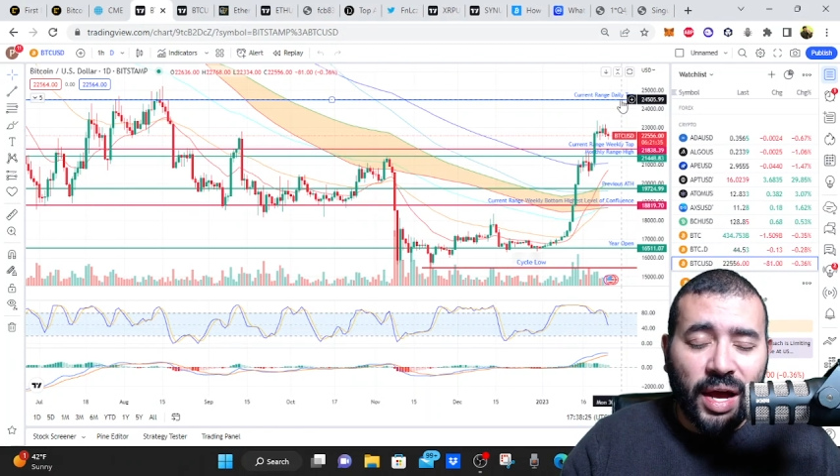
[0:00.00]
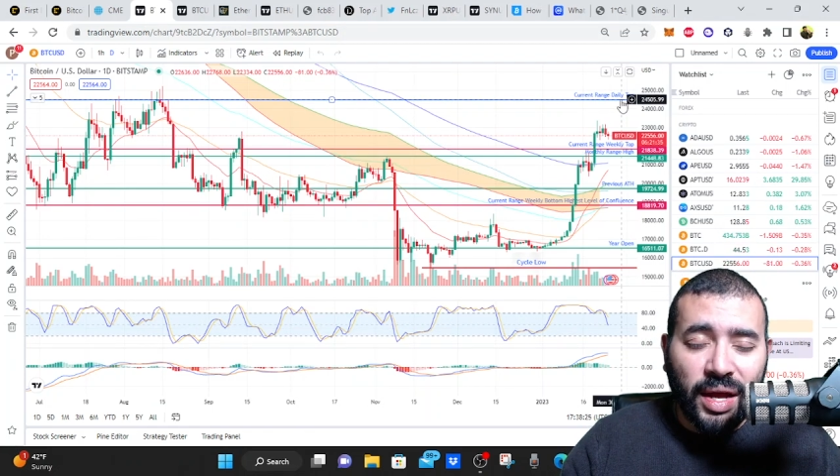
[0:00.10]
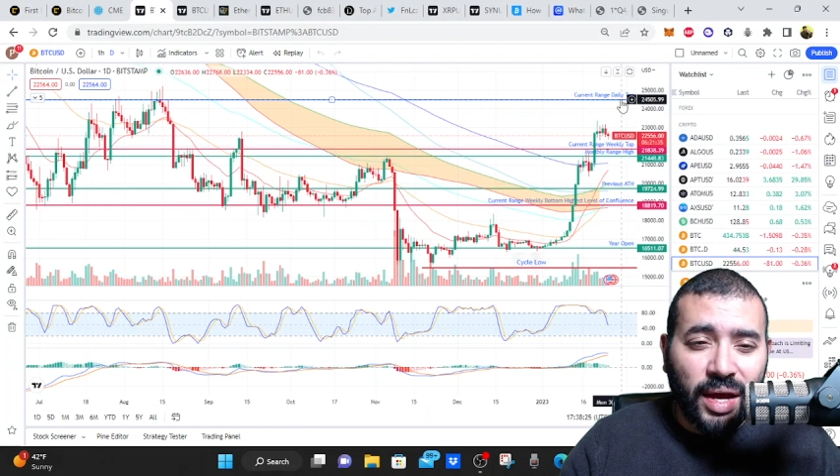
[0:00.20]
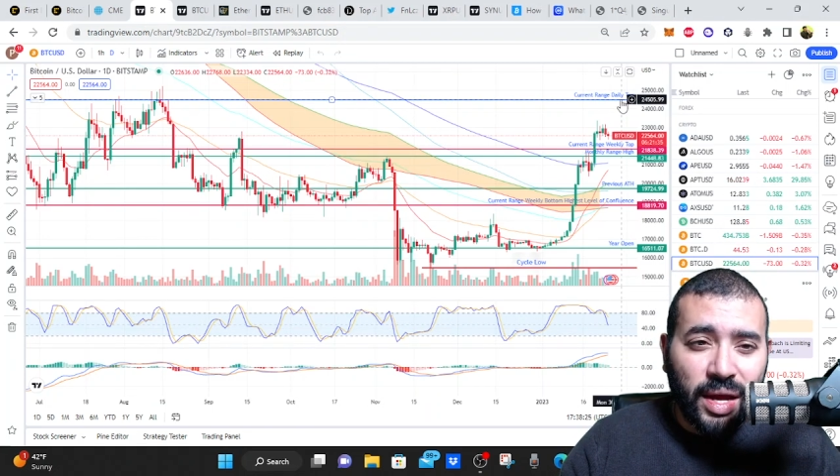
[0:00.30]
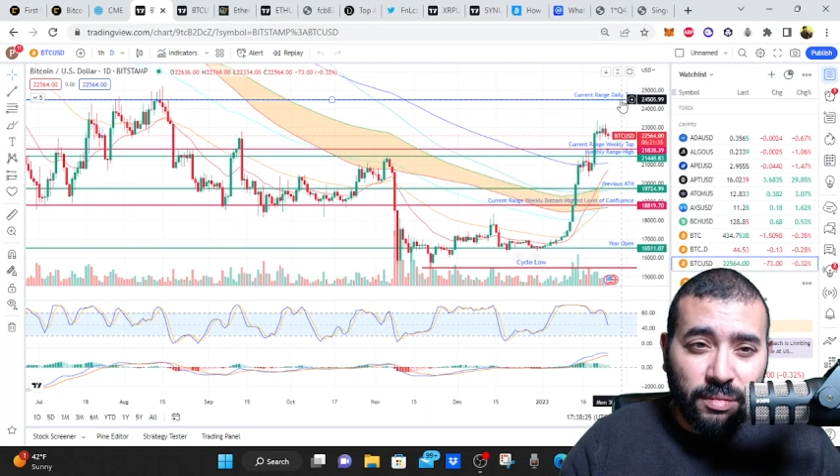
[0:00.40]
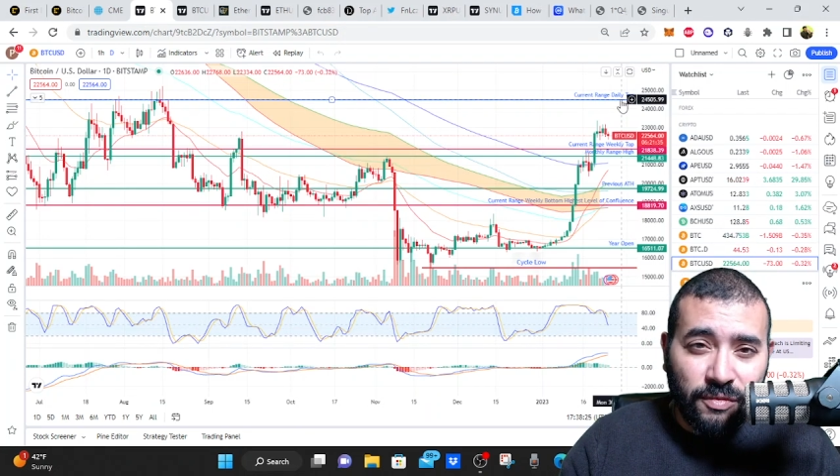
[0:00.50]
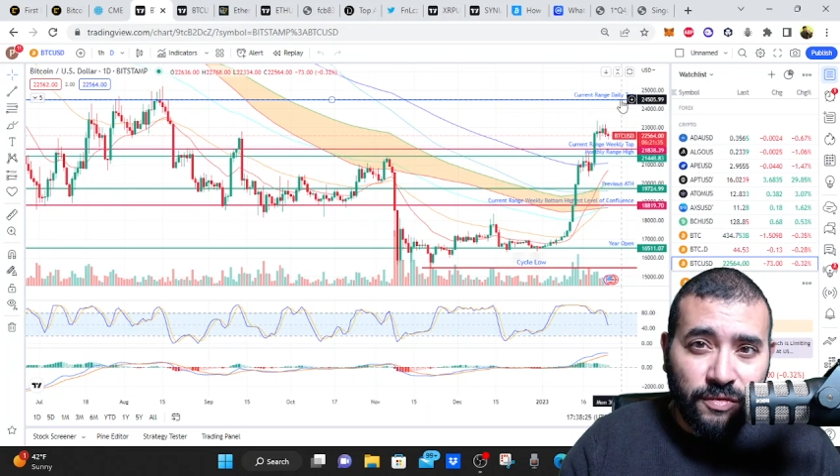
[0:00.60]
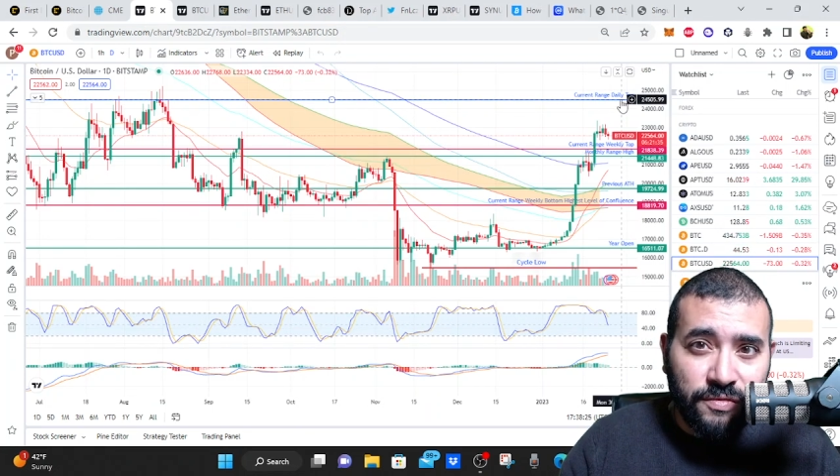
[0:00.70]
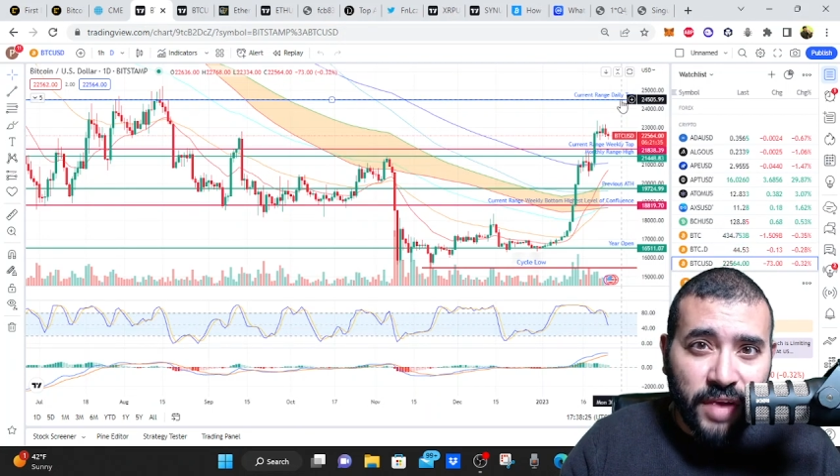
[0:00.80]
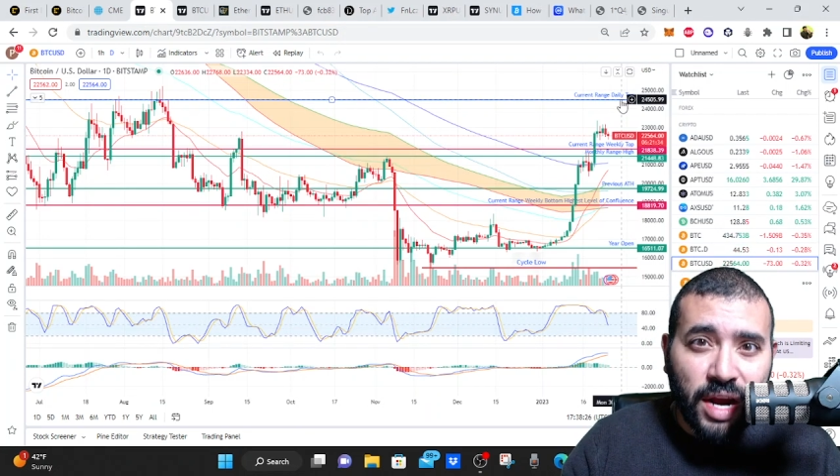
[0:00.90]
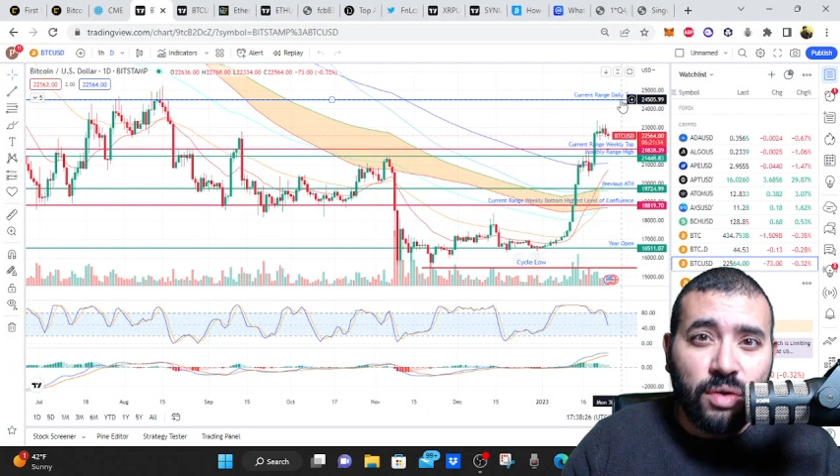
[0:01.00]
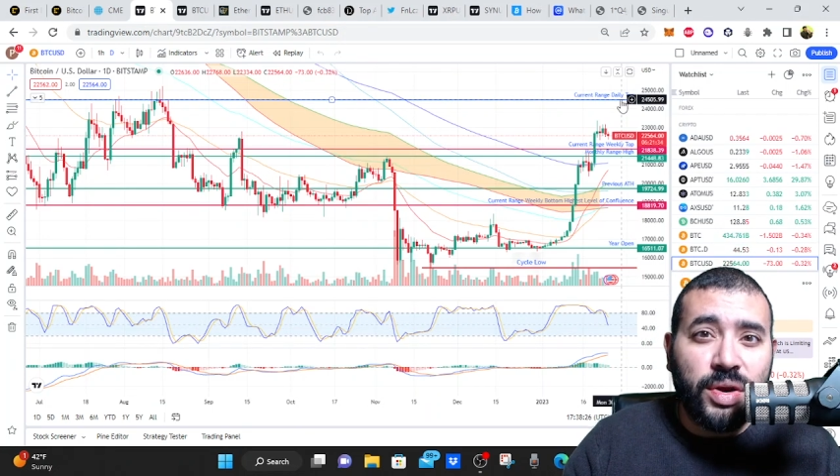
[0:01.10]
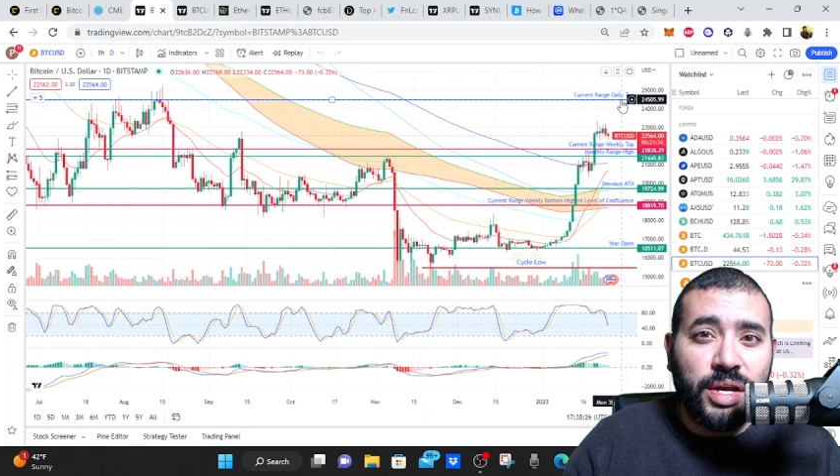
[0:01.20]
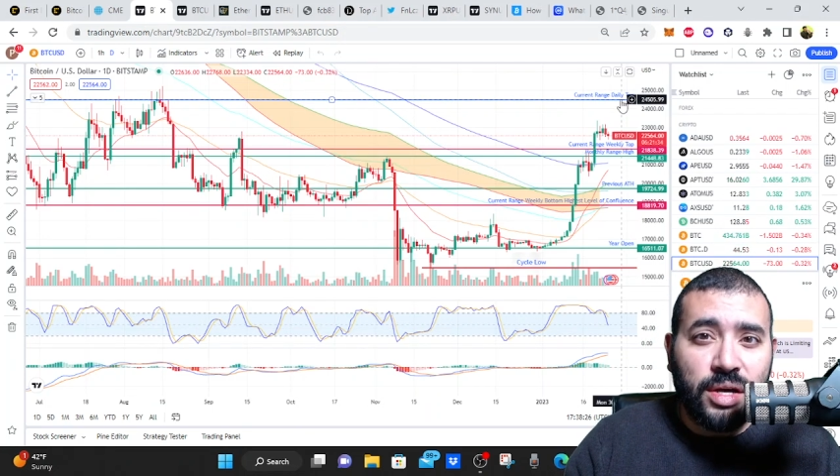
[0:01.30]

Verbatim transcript: I, I am very